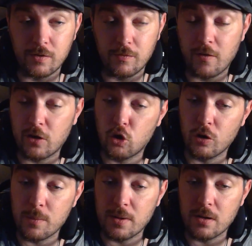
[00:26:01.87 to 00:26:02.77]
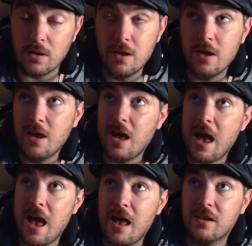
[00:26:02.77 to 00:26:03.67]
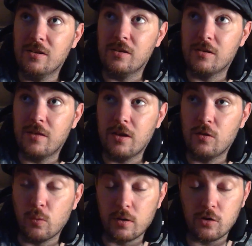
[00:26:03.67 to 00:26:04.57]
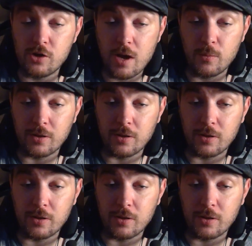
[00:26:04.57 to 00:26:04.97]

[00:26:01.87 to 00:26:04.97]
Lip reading: It's very creepy. And they do a good job with